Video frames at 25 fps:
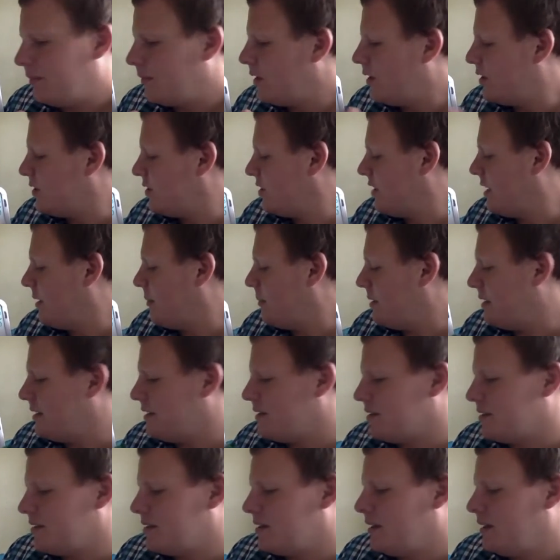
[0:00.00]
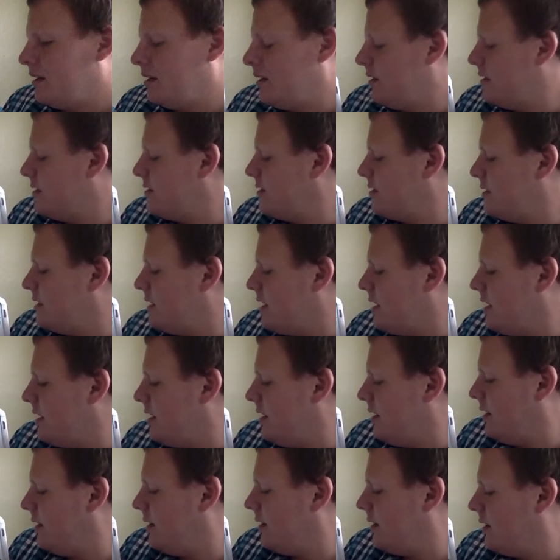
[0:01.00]
Good, so that means
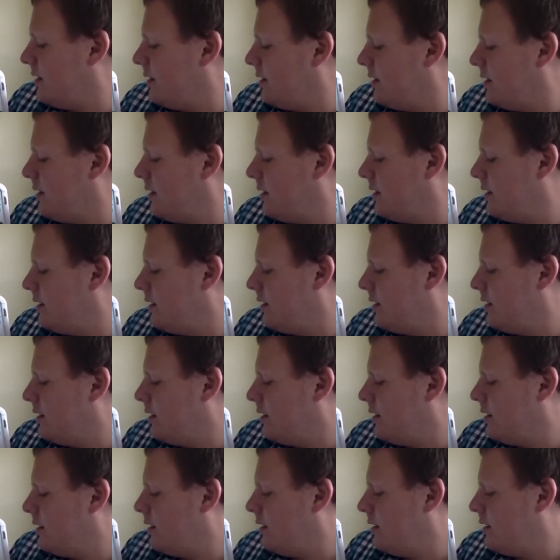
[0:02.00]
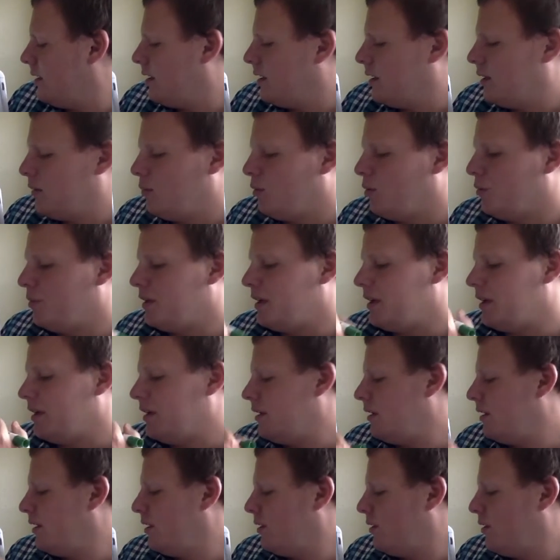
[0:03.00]
z will
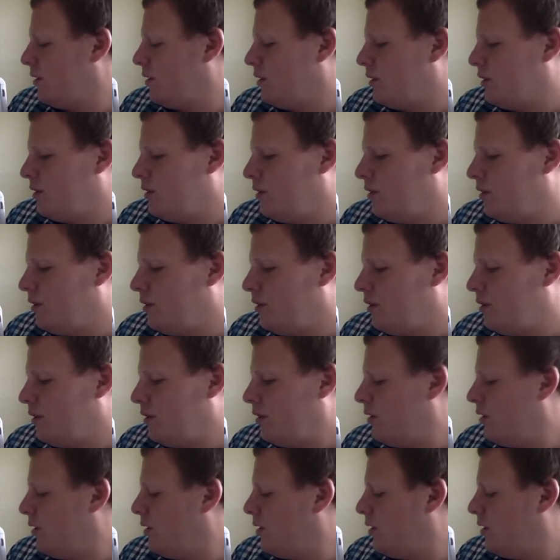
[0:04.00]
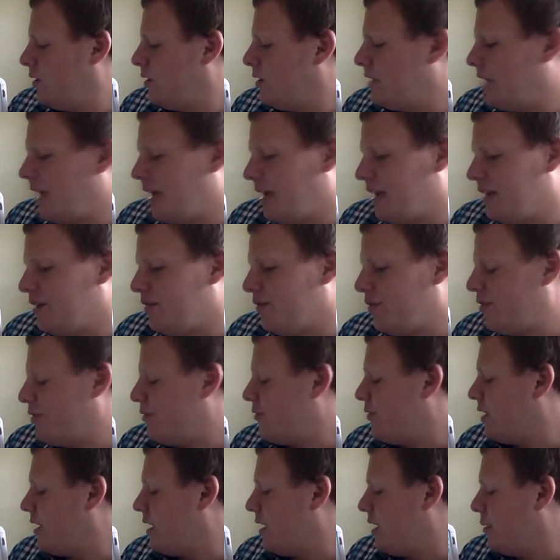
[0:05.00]
be negative
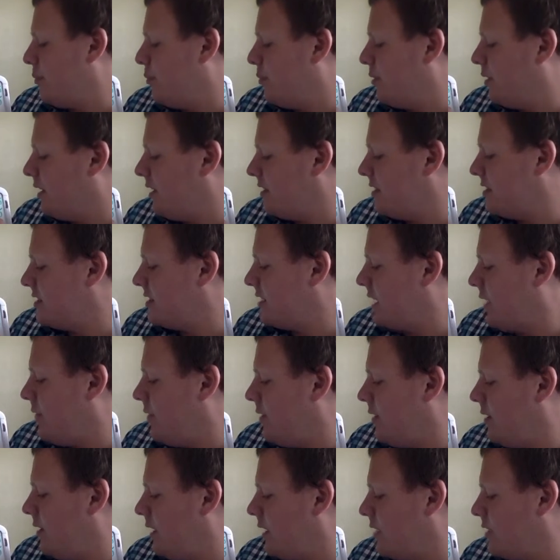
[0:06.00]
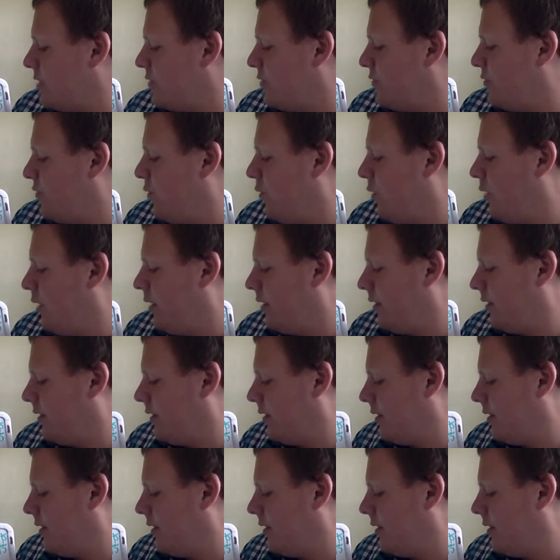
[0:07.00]
3 plus 7, that's 4.